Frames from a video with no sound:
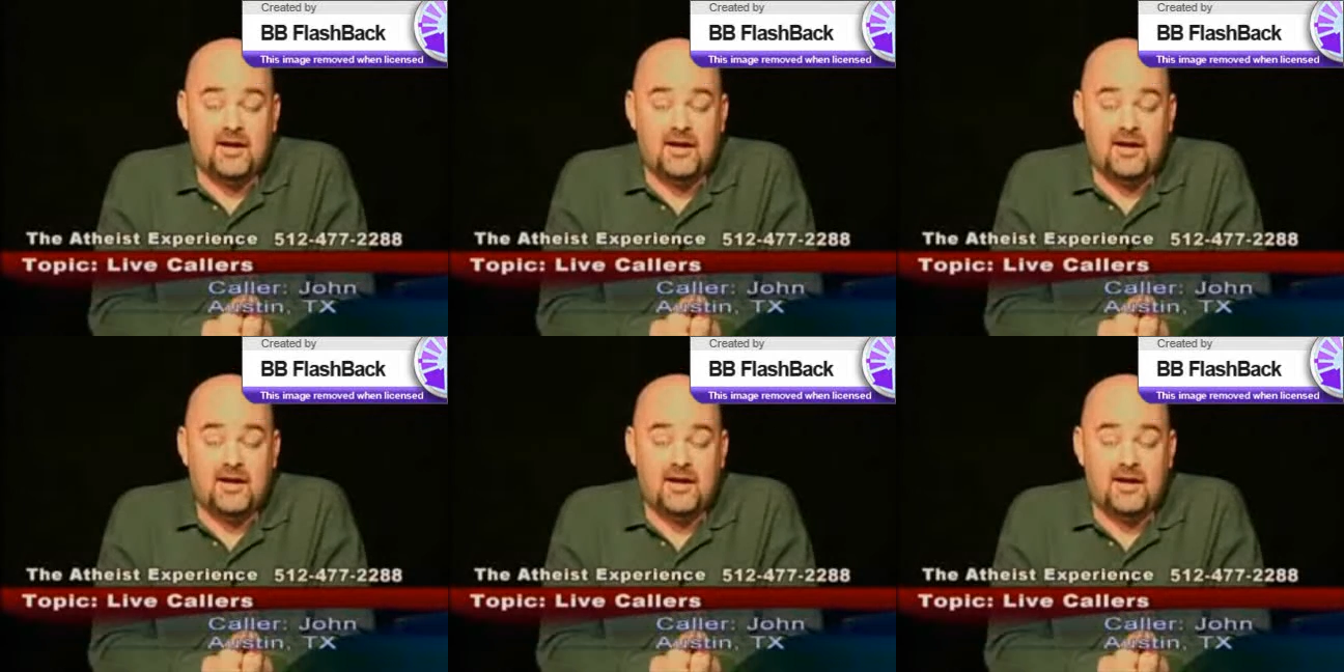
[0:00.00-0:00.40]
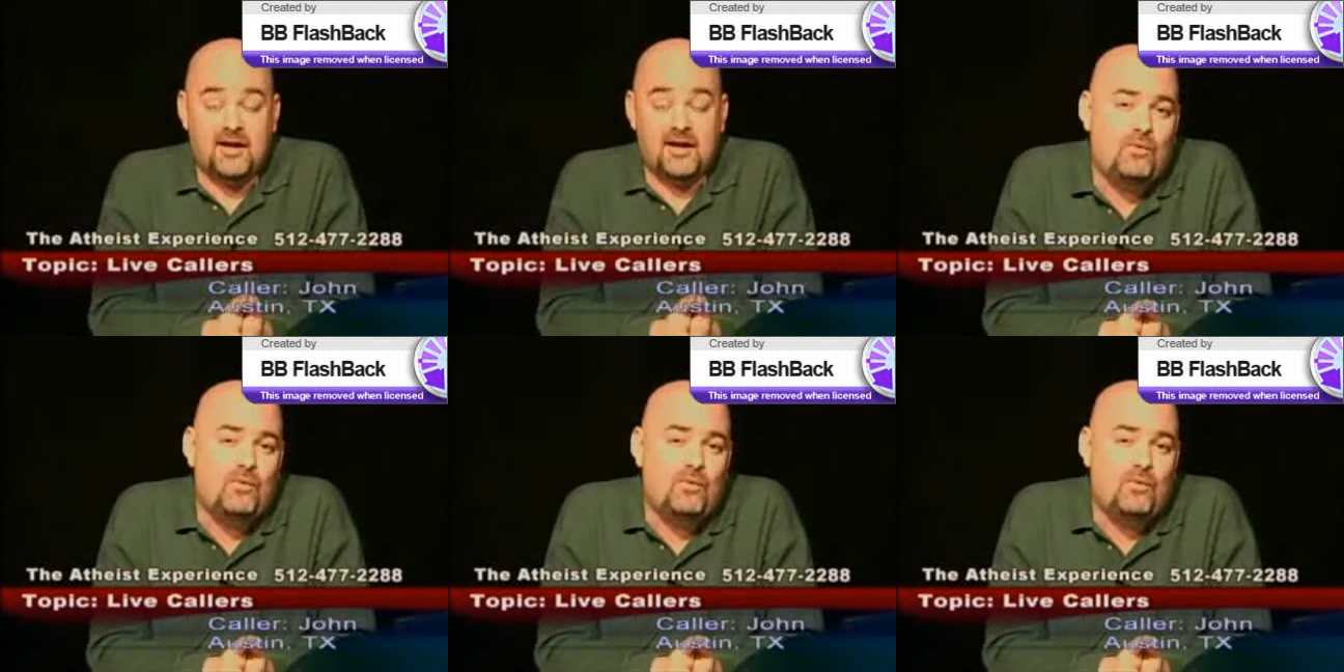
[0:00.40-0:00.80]
hey,
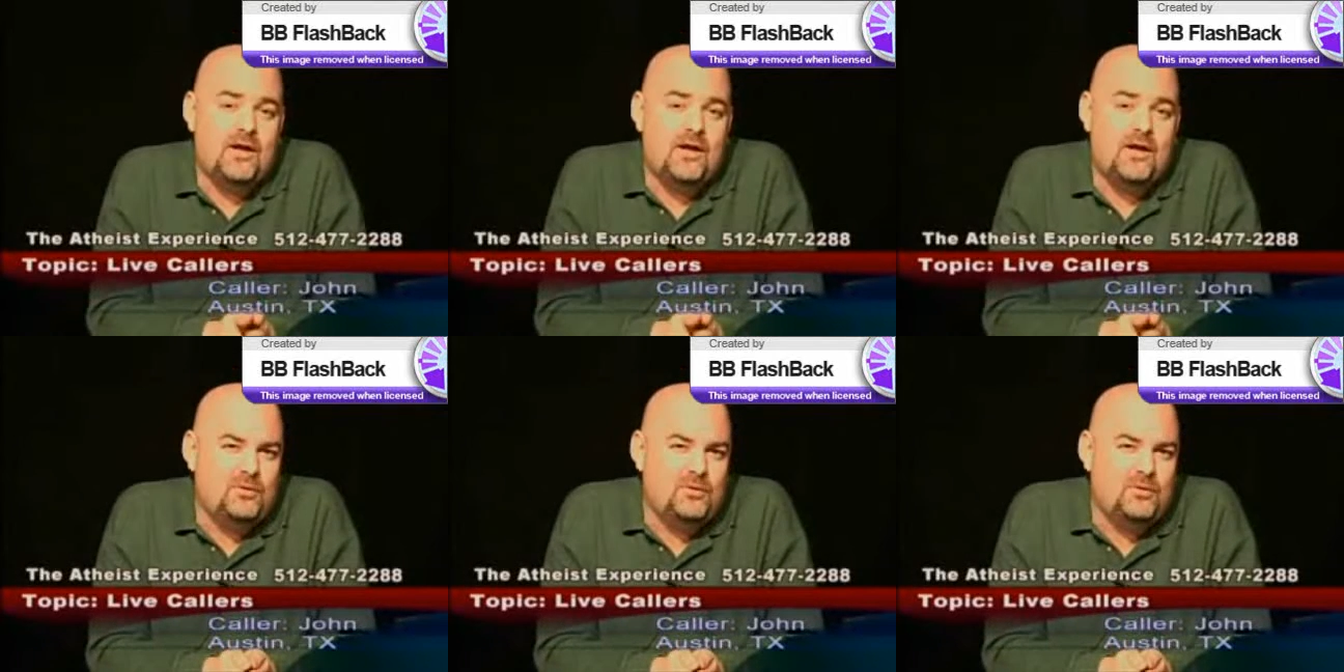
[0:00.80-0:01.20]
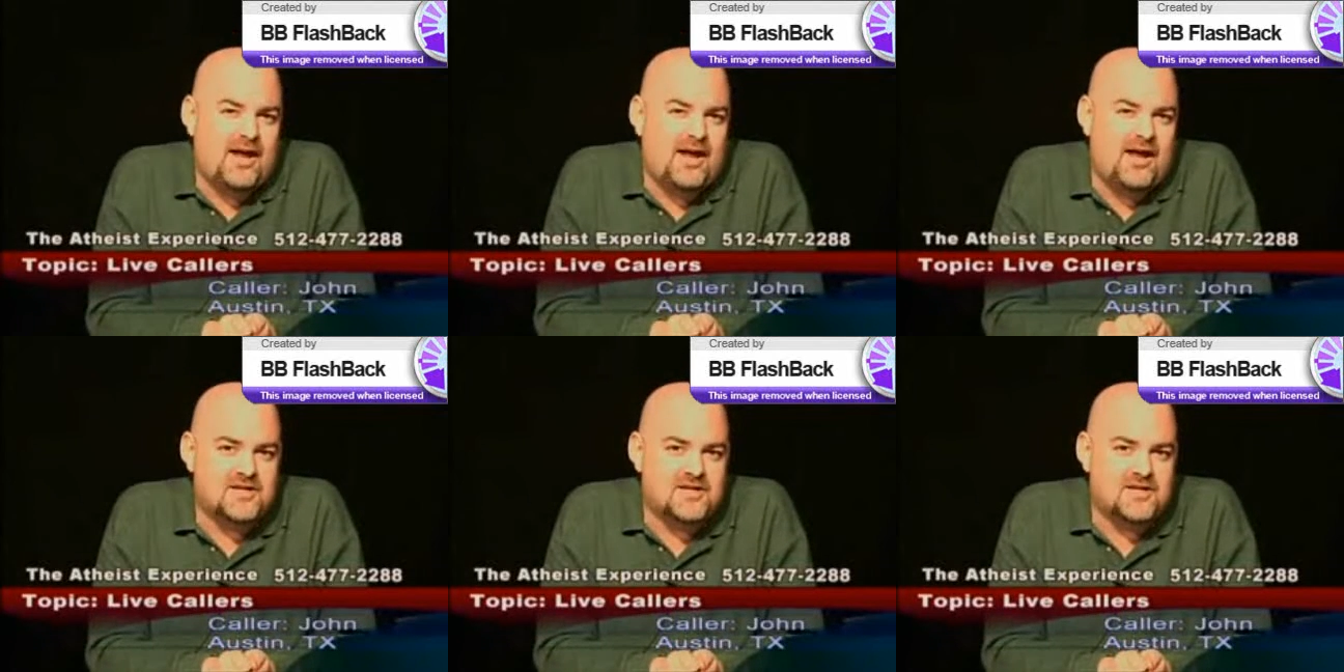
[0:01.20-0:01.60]
if
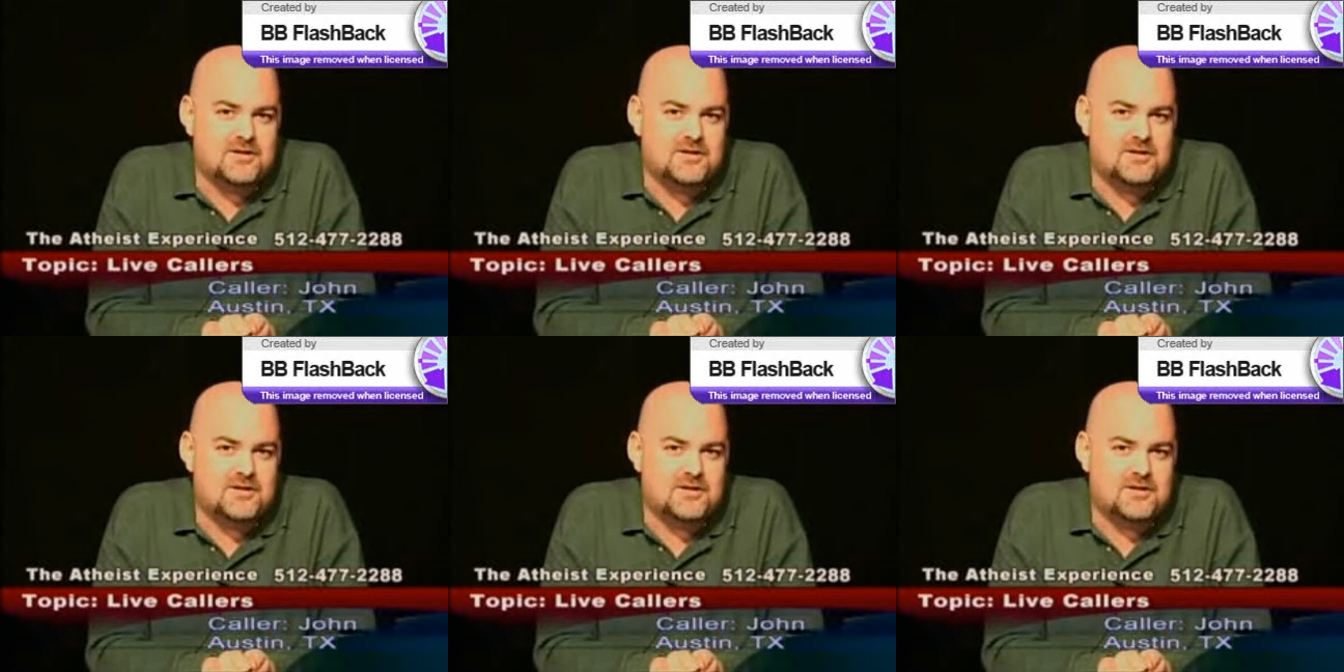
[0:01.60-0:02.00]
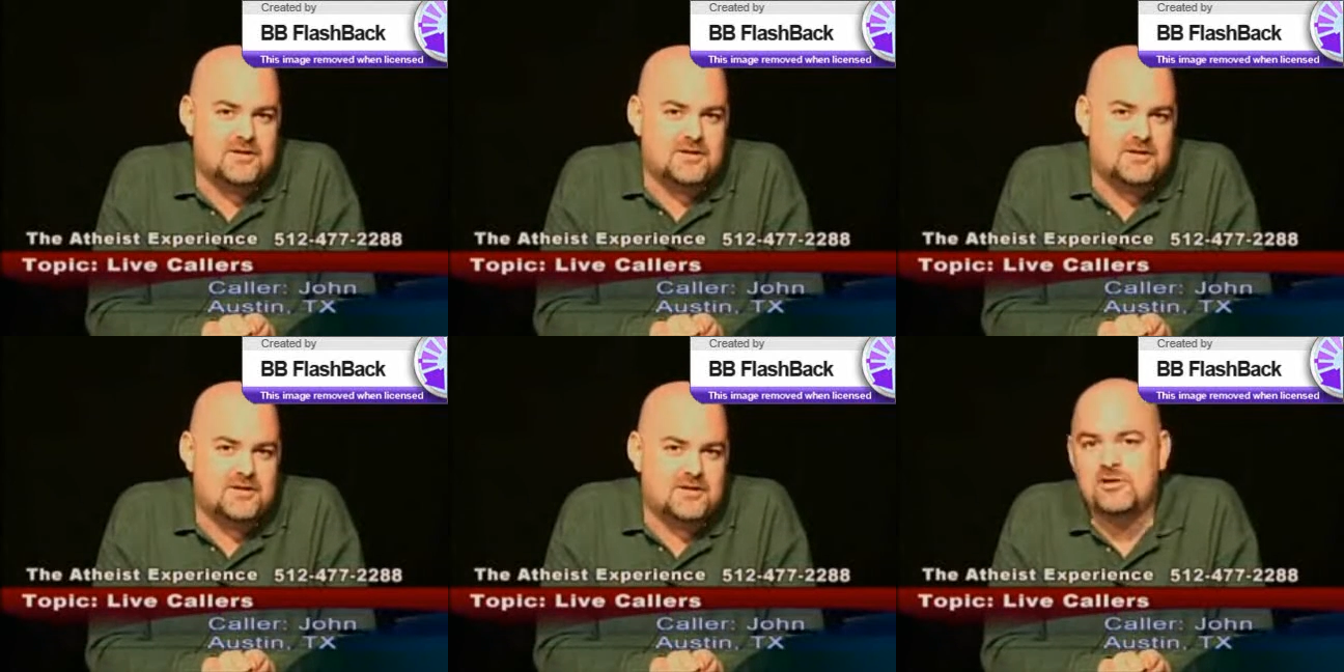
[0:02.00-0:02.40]
you let
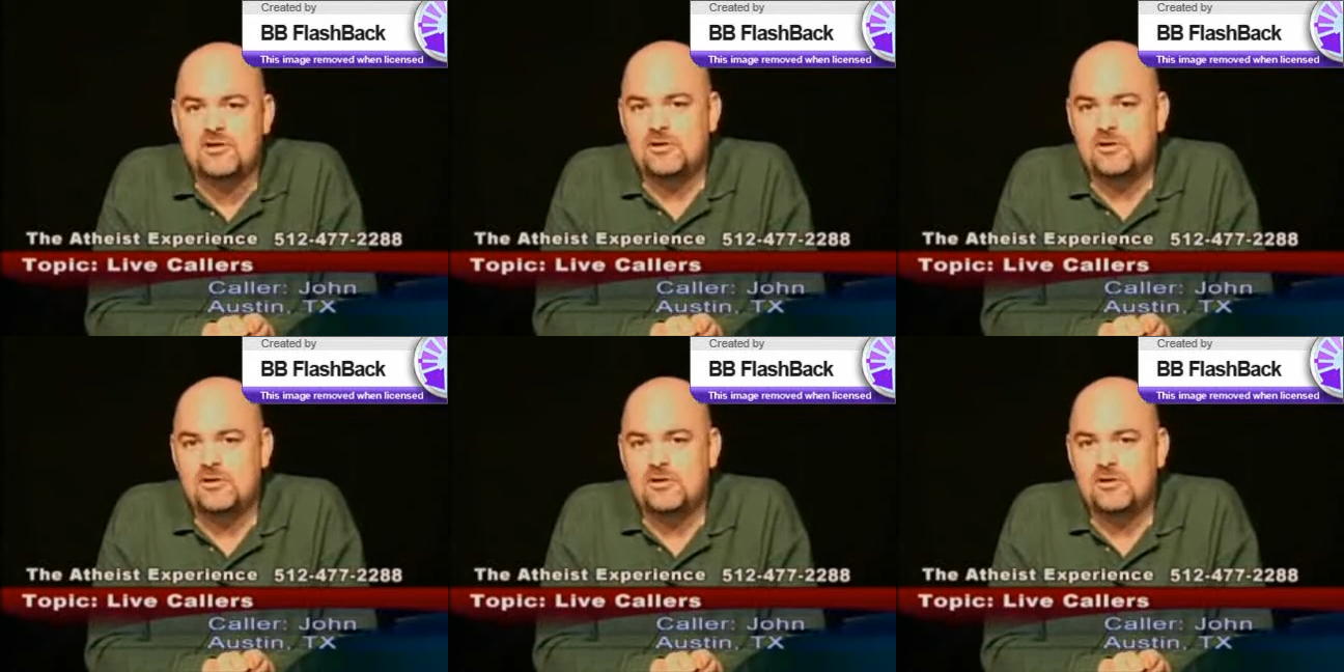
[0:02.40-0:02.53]
us